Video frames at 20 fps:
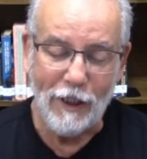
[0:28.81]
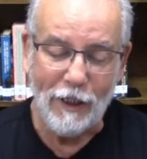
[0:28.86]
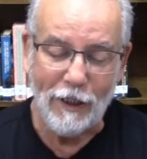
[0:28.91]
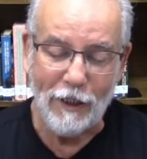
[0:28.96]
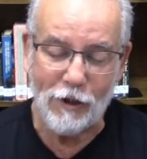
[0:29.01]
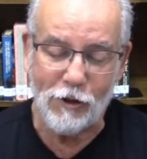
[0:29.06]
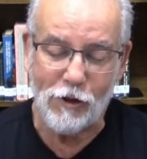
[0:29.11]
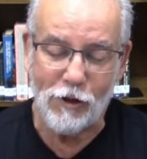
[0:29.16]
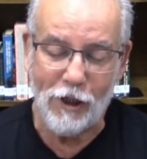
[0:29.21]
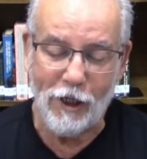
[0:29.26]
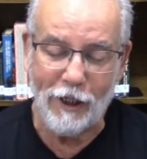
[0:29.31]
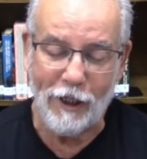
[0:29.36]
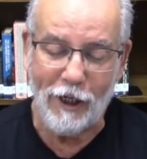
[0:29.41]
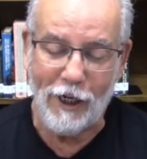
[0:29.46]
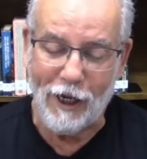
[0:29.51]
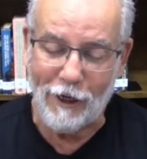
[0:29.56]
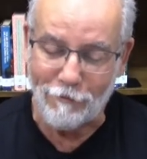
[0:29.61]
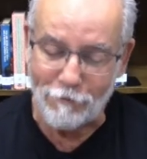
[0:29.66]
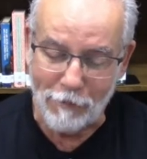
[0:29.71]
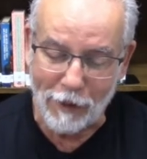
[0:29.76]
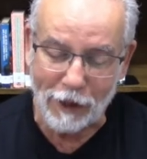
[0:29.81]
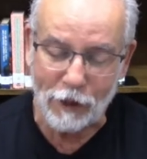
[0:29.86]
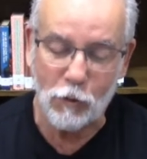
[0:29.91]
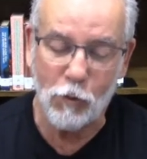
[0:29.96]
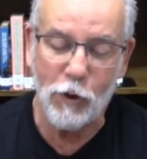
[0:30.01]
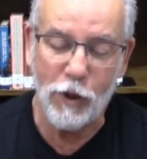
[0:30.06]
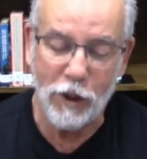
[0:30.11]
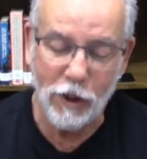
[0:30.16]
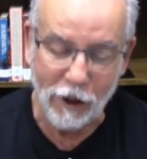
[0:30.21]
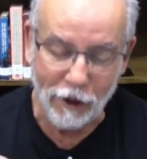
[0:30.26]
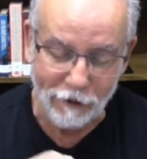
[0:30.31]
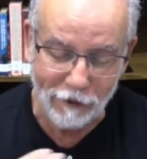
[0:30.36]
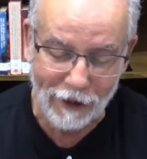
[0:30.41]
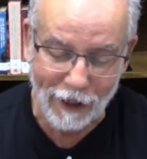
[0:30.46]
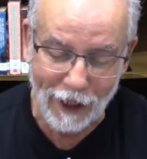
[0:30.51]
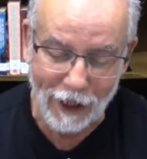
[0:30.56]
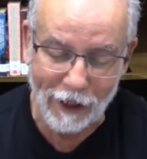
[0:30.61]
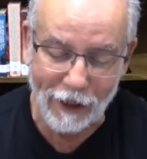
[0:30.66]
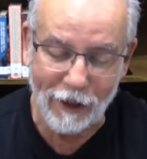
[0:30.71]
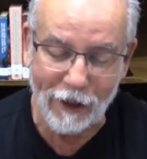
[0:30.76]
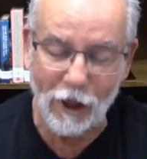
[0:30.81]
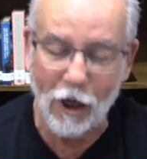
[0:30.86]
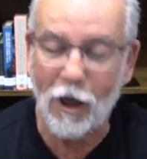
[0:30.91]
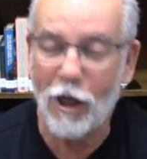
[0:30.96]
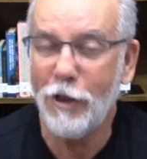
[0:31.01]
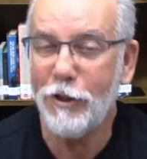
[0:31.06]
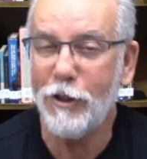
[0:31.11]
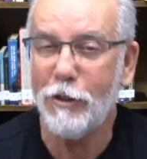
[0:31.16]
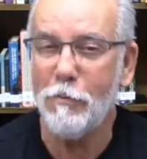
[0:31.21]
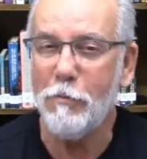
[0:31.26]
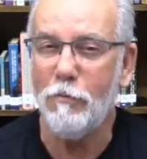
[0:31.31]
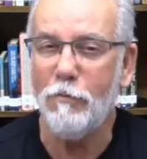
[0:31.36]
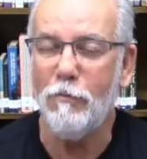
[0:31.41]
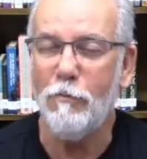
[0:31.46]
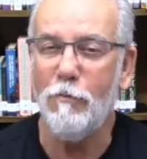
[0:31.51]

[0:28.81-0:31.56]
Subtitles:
it's not enough, but we are getting other